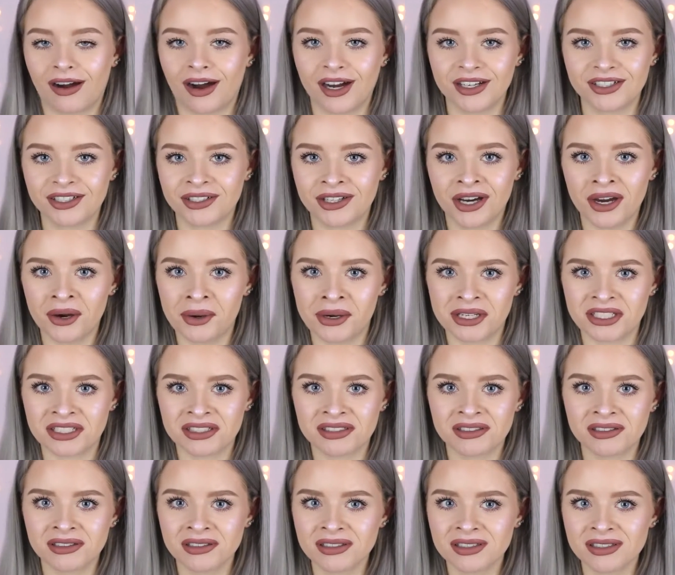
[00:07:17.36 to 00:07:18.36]
I don't know, I
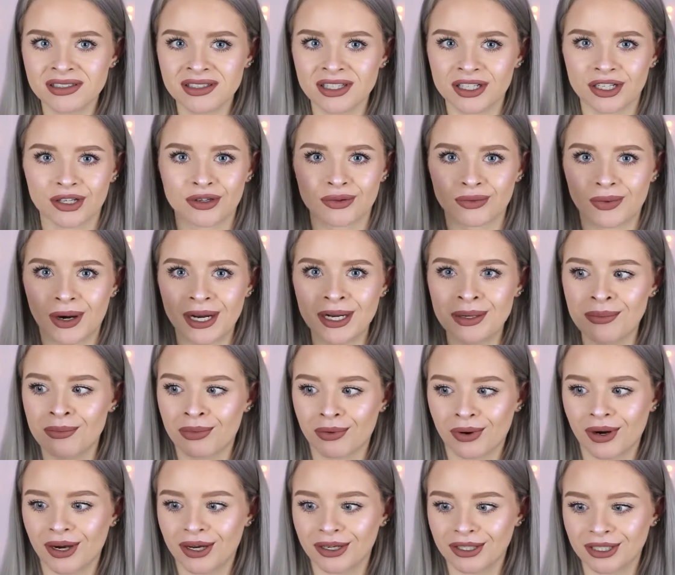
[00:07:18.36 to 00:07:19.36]
just think this is a great
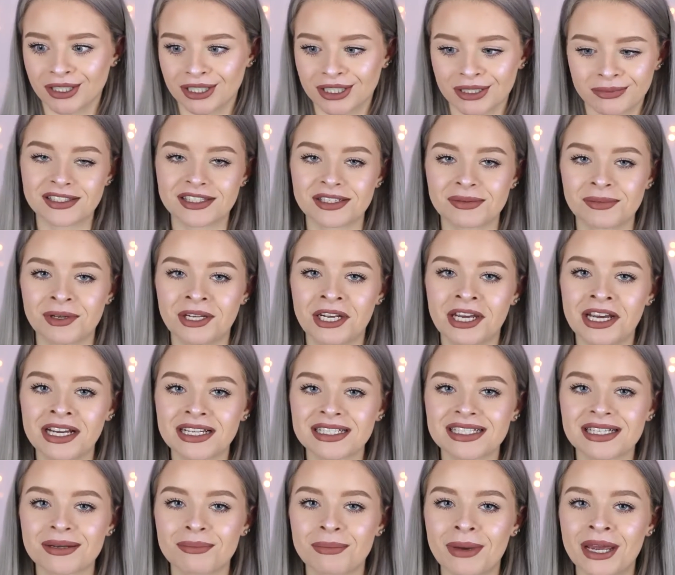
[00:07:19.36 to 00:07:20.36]
brush. So my
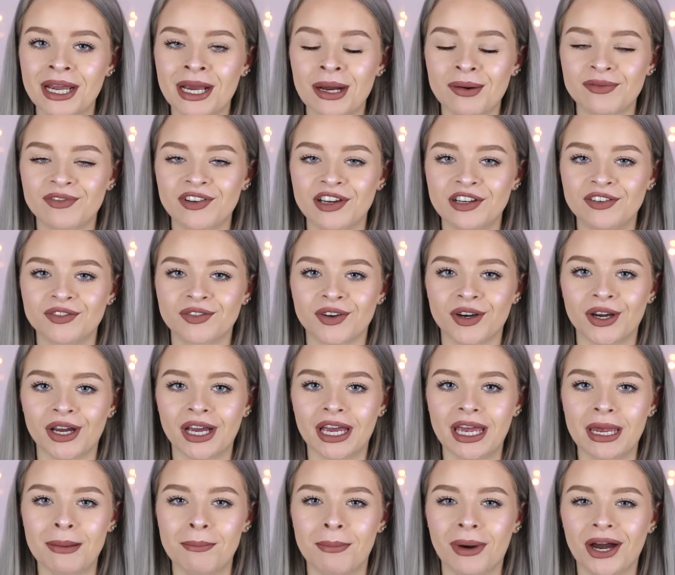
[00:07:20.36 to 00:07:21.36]
next makeup
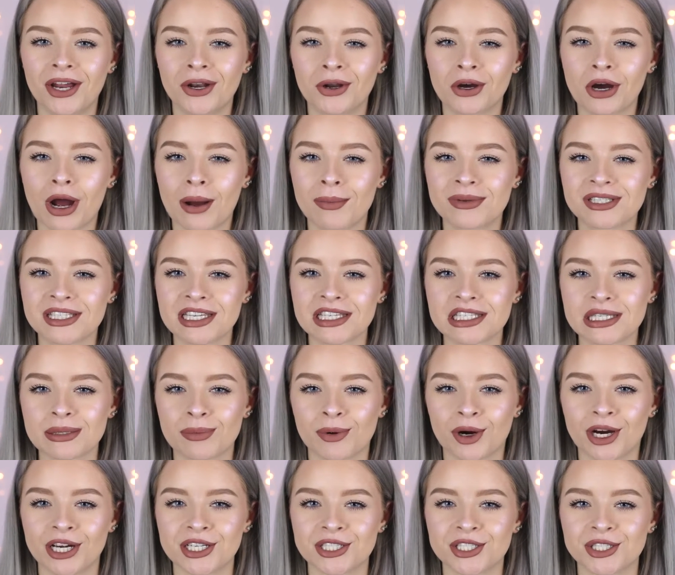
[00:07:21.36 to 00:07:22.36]
favourite, it might not come as a
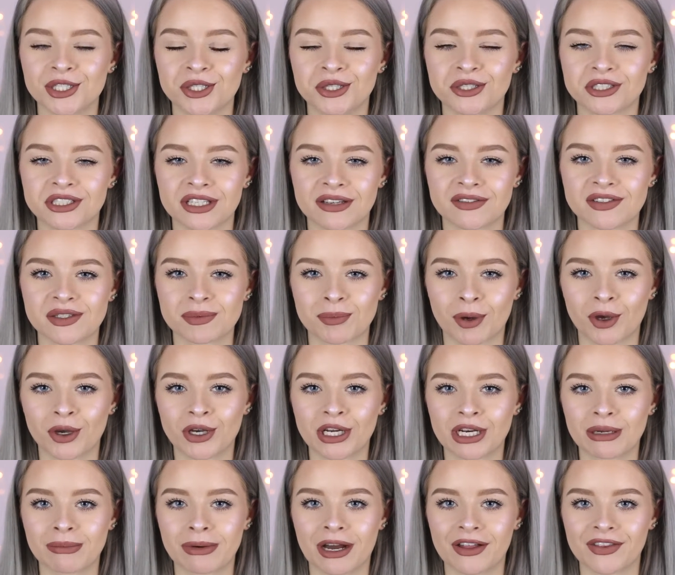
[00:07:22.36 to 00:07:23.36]
surprise to you because I've
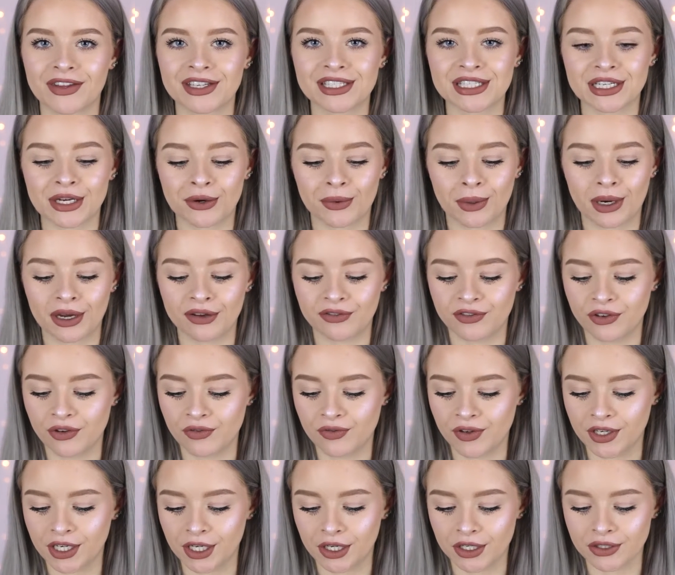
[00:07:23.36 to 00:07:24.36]
spoken about this in quite a few
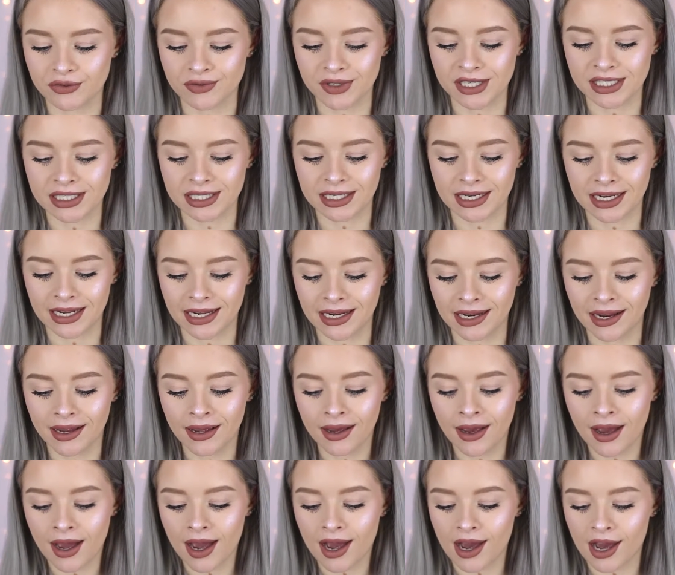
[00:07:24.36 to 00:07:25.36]
videos recently,
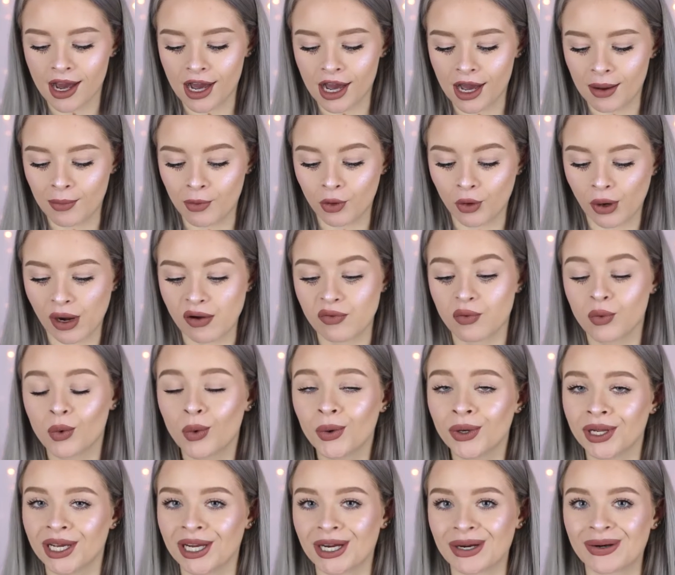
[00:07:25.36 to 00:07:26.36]
um, or I've
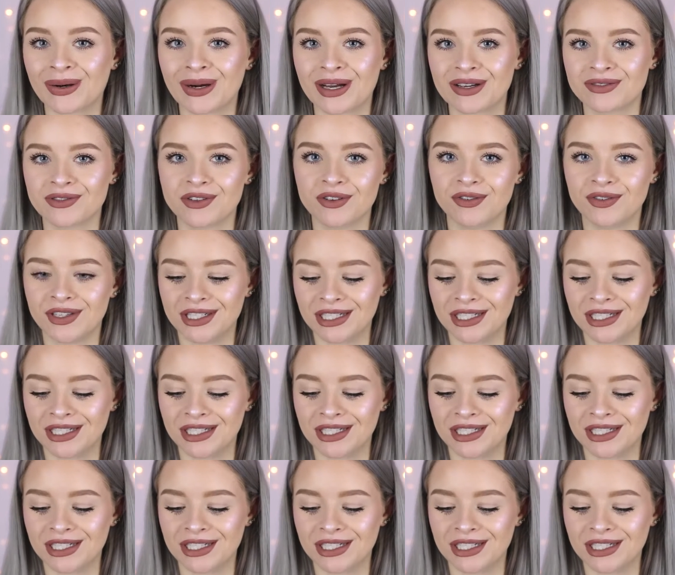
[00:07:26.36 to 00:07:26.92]
worn it in quite a few